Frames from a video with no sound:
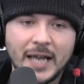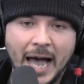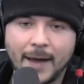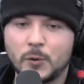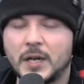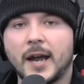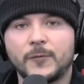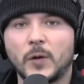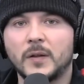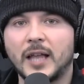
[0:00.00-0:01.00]
I don't care
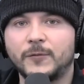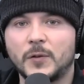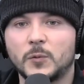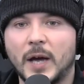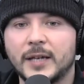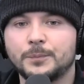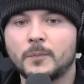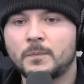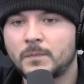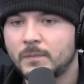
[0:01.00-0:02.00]
if they're on the left or the right.
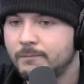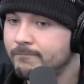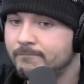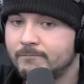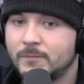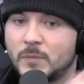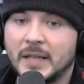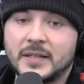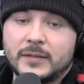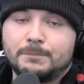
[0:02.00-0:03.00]
That's it.